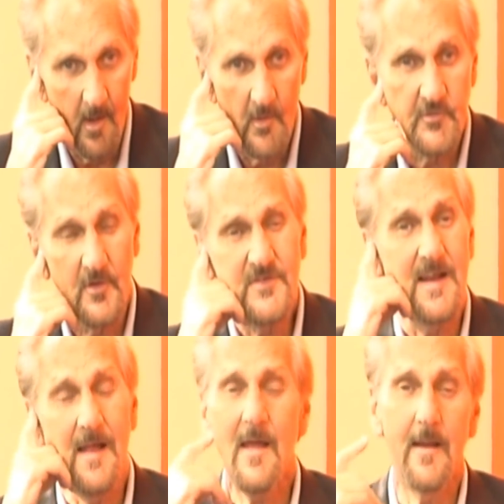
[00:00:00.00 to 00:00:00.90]
So listen,
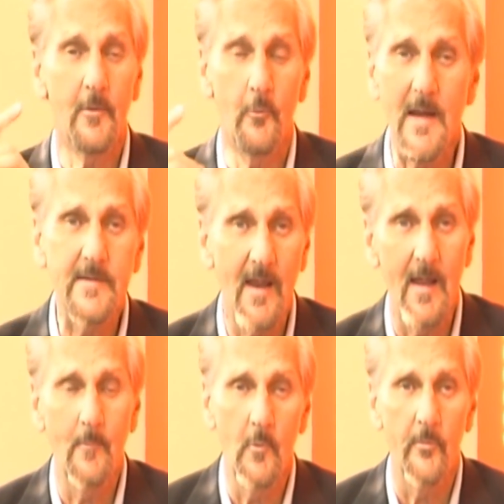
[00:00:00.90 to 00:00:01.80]
I had a great
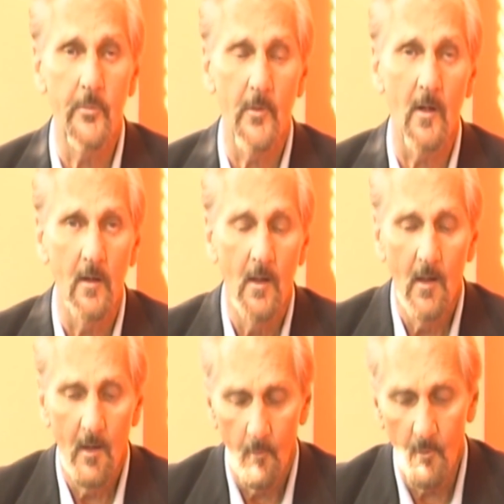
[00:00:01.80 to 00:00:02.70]
time with
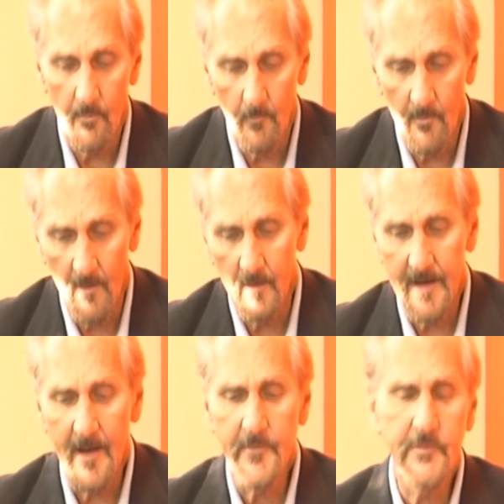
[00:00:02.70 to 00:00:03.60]
our
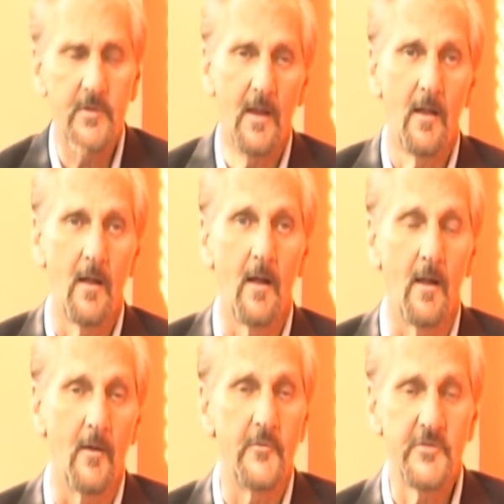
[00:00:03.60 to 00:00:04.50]
guest,
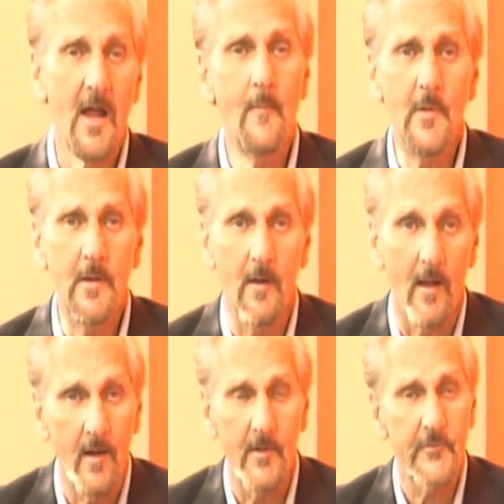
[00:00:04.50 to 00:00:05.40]
our shaman
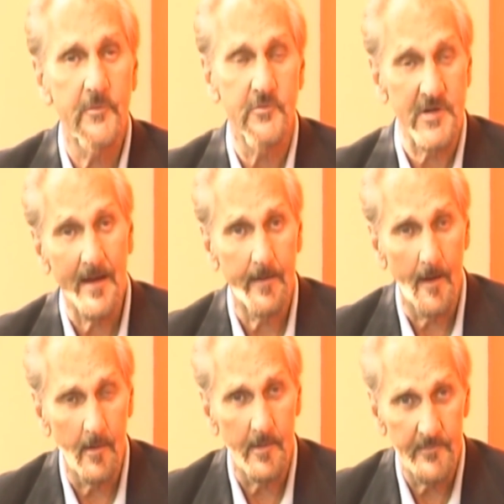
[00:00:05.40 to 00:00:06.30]
artist, Jack
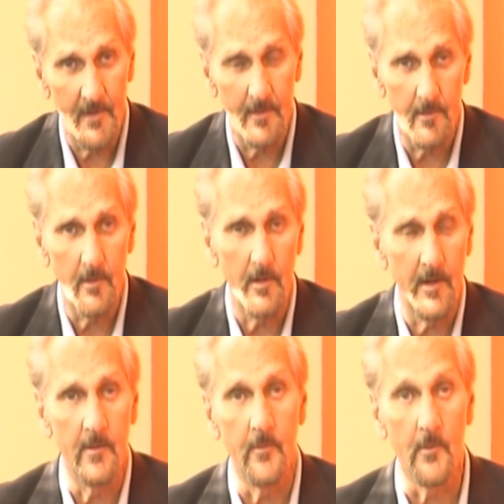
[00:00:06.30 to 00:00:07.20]
Alexander,
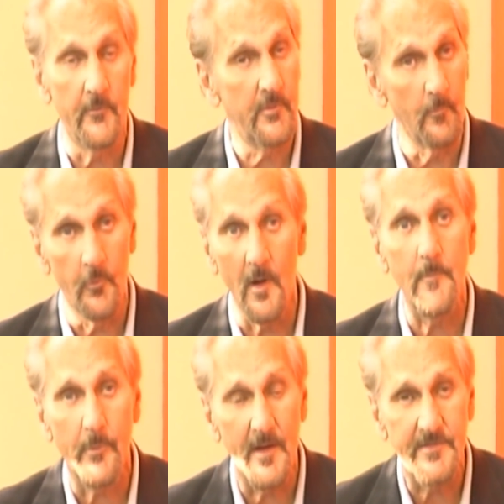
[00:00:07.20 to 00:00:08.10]
and there's some
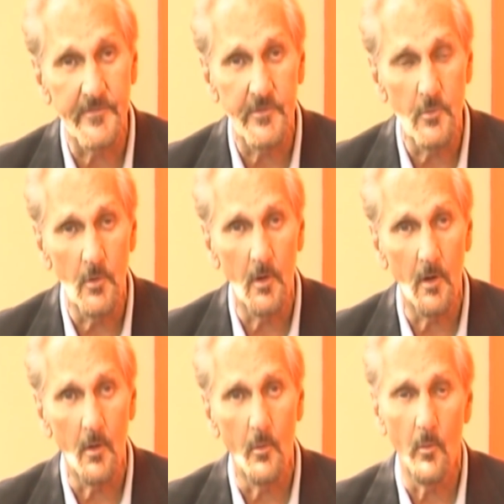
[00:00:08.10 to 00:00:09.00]
great places you can
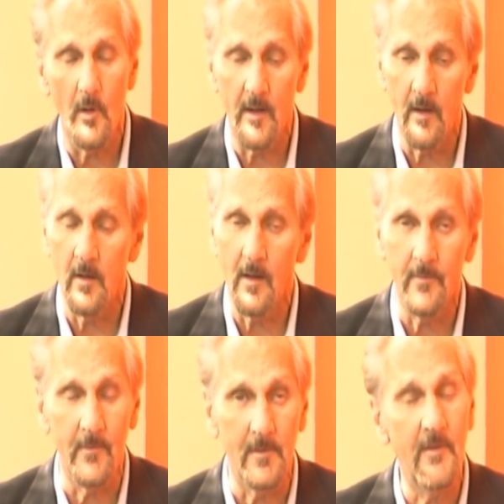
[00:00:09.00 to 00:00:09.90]
go.
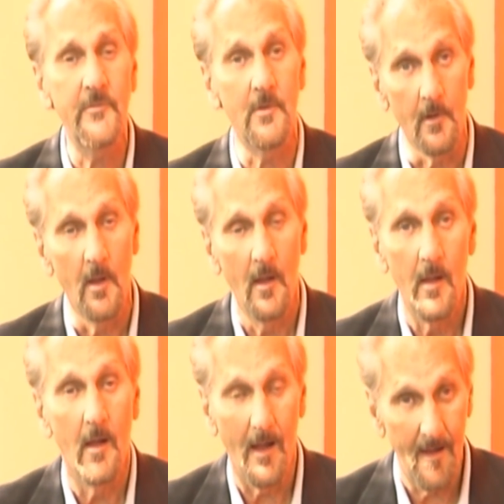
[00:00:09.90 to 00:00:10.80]
And listen,
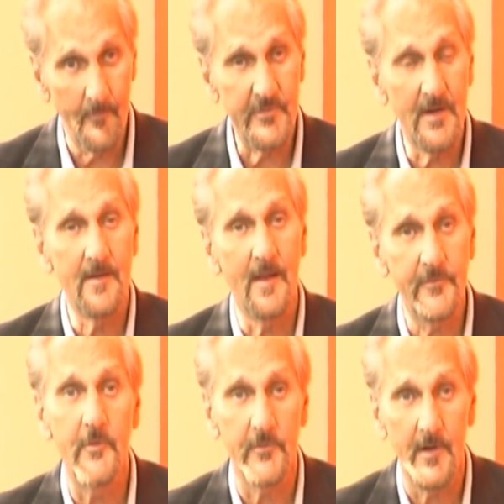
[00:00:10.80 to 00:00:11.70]
I'm sitting next
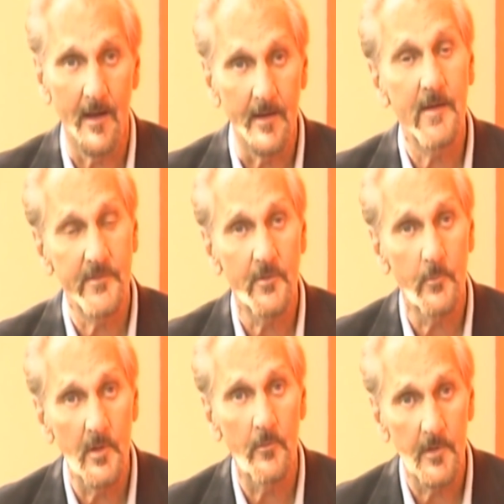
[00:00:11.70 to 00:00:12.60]
to this guy. He's a
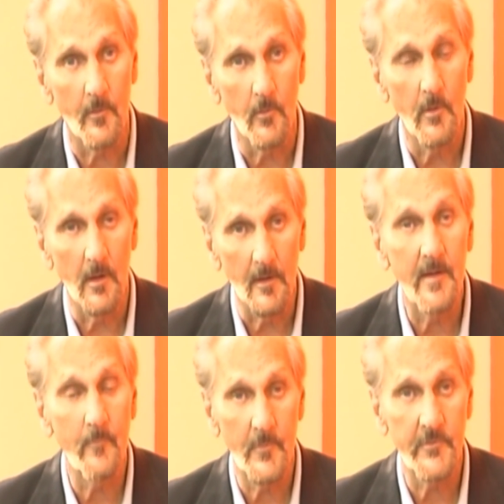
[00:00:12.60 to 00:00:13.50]
real deal.
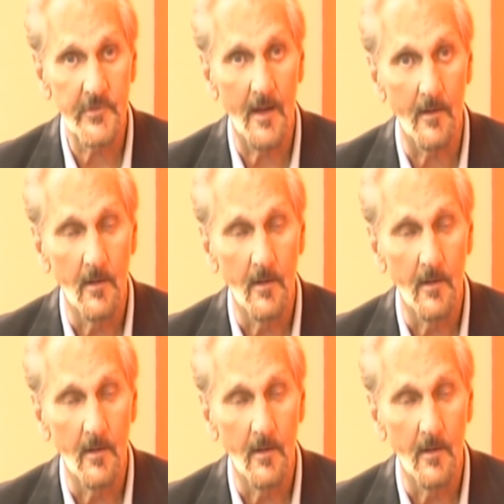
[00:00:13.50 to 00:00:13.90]
Give him a shot.